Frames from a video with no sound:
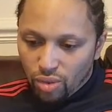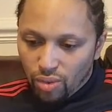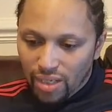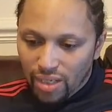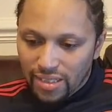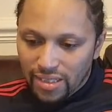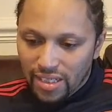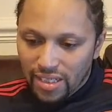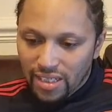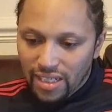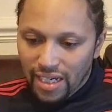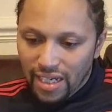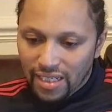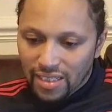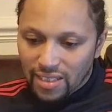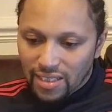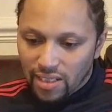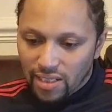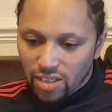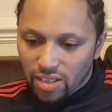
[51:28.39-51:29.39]
20
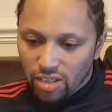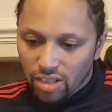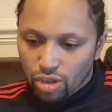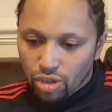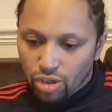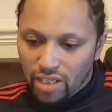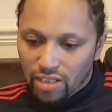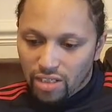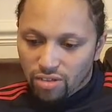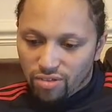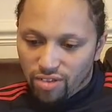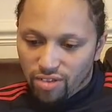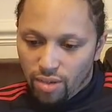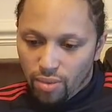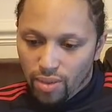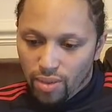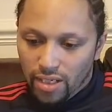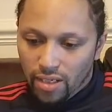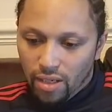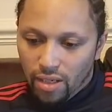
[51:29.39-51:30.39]
days into the transfer
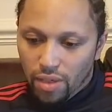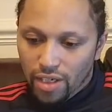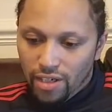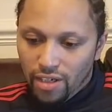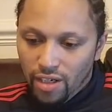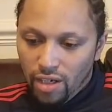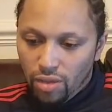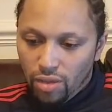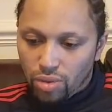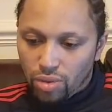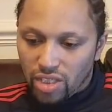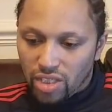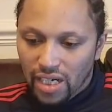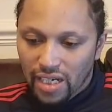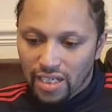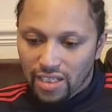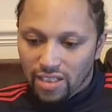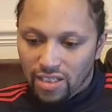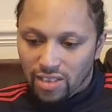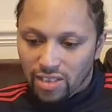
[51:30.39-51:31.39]
window and no
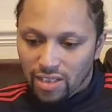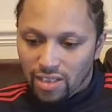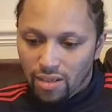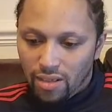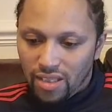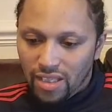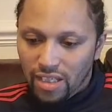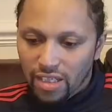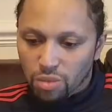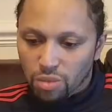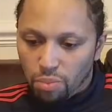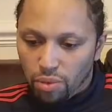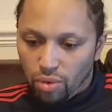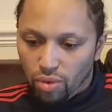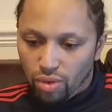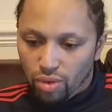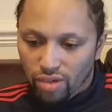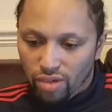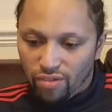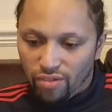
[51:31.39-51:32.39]
signings. This
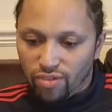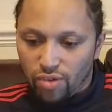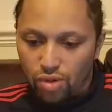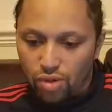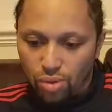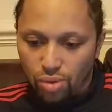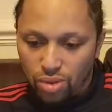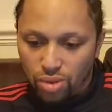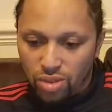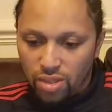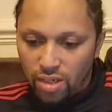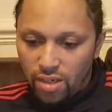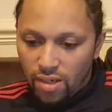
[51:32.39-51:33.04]
board are frauds.